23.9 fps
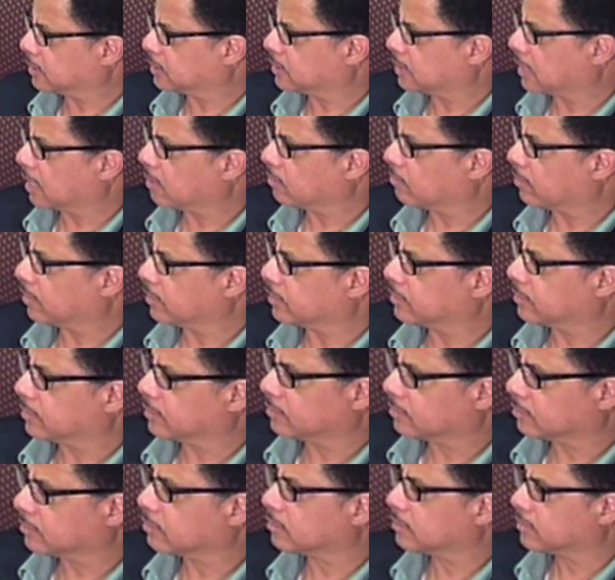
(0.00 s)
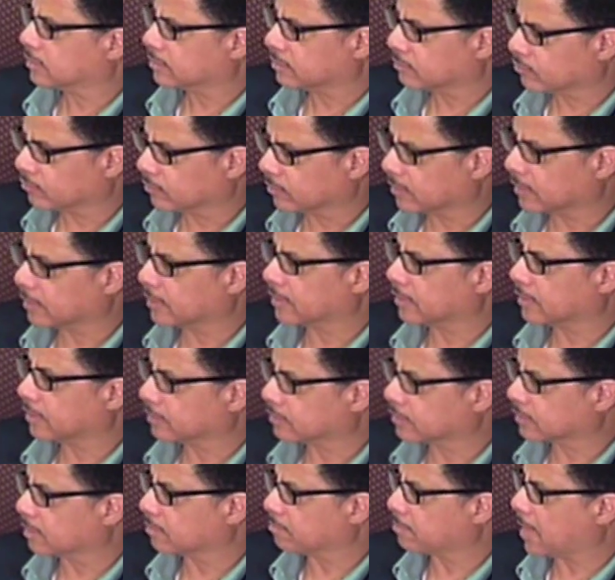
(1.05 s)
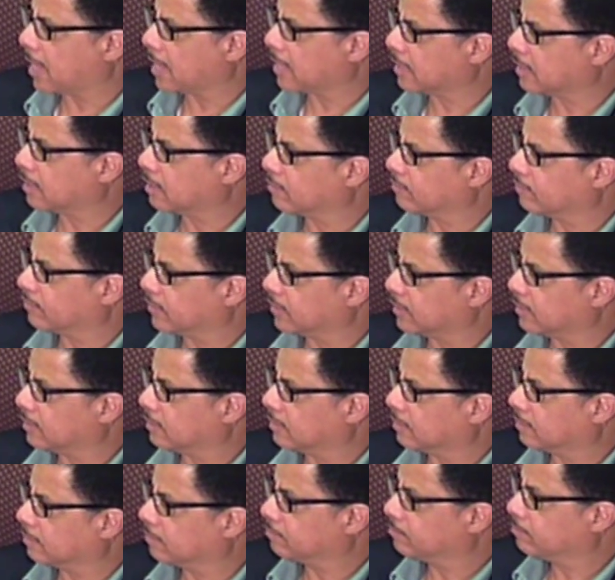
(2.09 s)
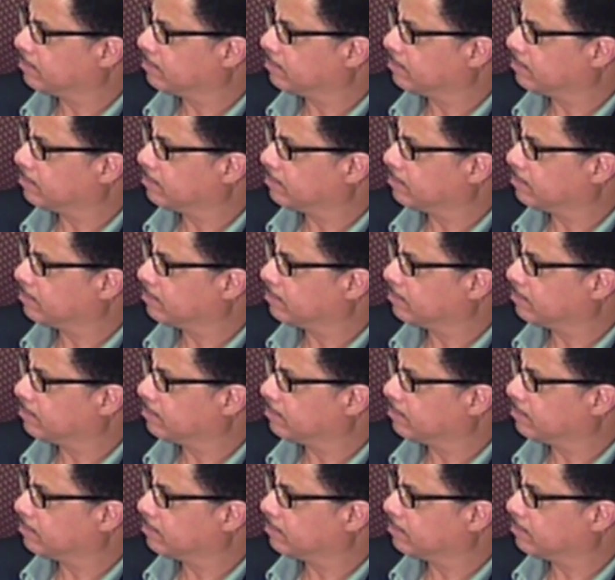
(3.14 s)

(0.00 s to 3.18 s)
And etc. It's good. It's really a schematic of the.